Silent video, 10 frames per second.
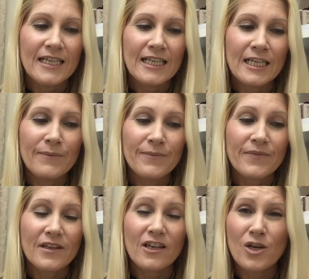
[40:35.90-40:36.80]
I
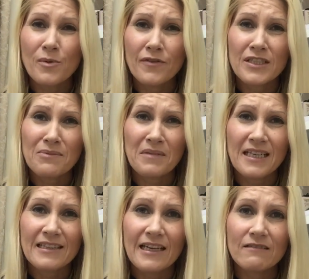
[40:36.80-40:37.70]
hope I've
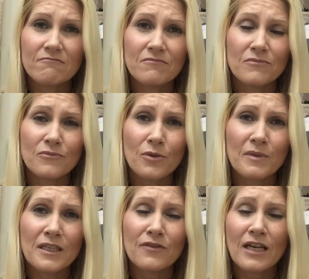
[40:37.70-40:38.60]
explained that
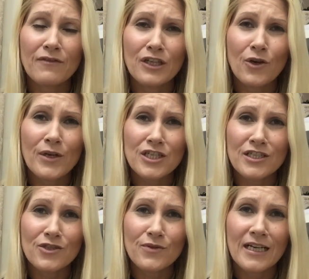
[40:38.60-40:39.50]
properly. If you have any
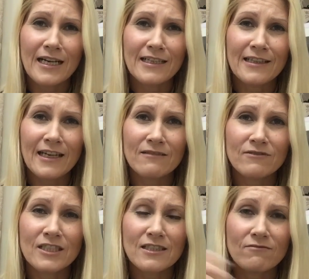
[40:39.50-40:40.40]
questions regarding that,
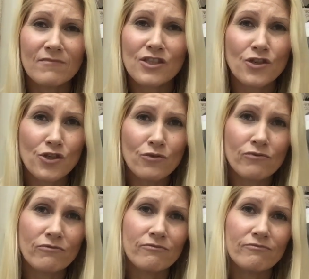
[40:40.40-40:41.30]
just as usual,
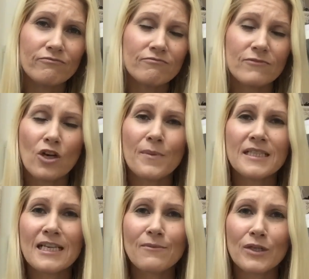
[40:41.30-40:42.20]
comment
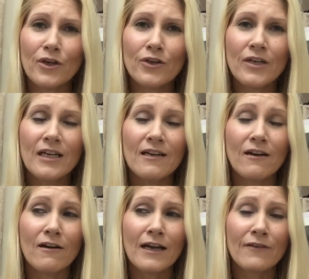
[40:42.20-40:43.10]
down below.
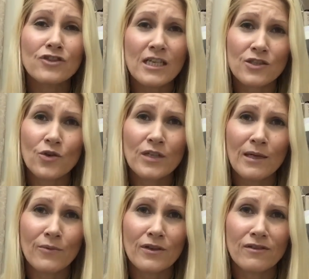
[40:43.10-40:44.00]
I have just caught
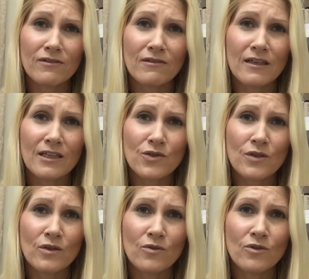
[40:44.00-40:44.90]
up with
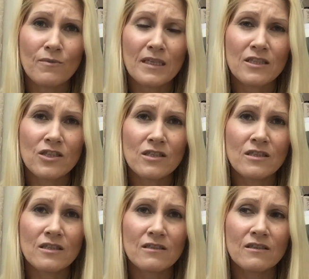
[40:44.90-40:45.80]
answering all the
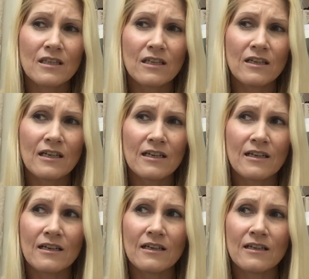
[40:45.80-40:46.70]
messages. There
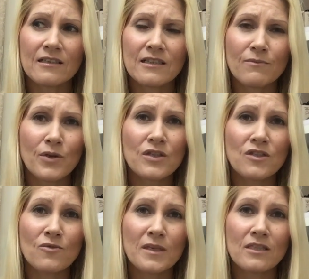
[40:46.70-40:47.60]
are some
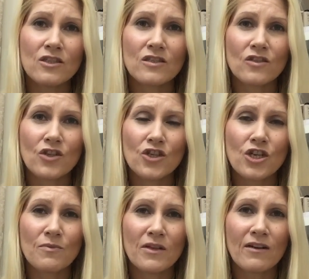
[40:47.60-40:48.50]
personal messages on
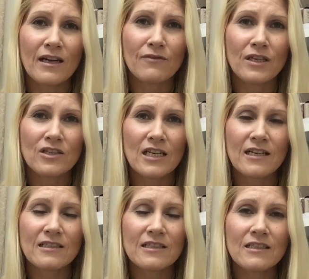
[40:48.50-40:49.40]
YouTube that I have yet to
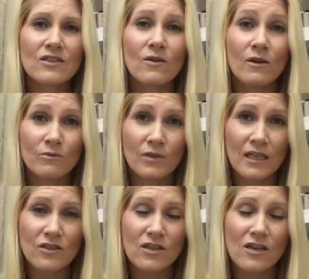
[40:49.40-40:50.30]
answer, so I will
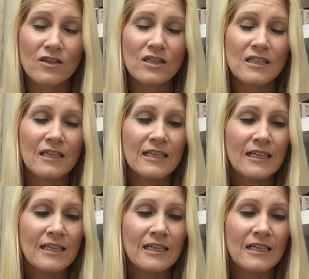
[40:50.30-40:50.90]
get to those.